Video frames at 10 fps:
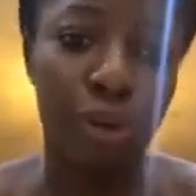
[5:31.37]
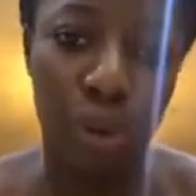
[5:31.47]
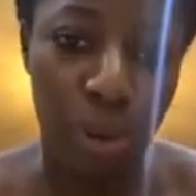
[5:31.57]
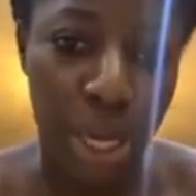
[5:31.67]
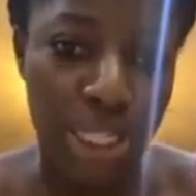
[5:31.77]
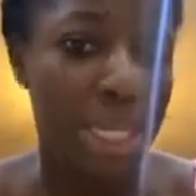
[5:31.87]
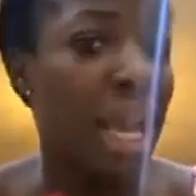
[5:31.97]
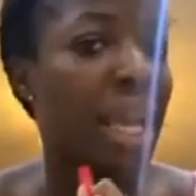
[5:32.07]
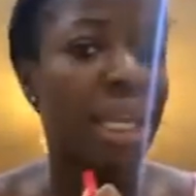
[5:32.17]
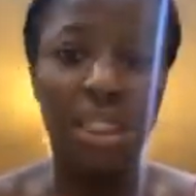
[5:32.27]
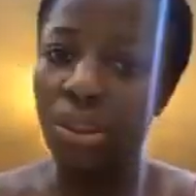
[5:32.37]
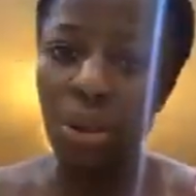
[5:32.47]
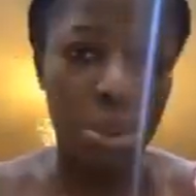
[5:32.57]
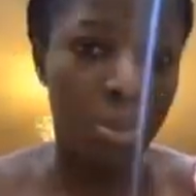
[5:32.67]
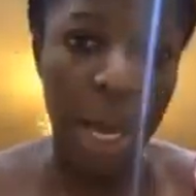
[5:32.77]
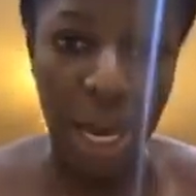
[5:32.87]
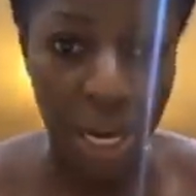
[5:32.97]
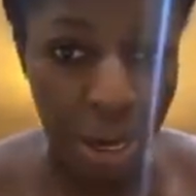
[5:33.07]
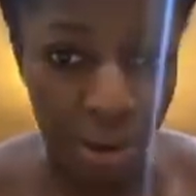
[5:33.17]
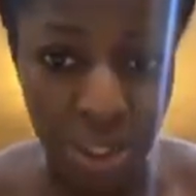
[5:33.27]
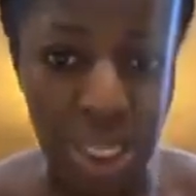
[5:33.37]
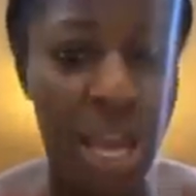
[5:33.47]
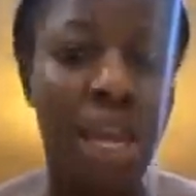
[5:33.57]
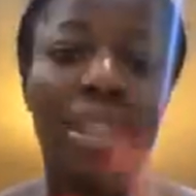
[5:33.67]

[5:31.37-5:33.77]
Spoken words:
followers, it's not my account.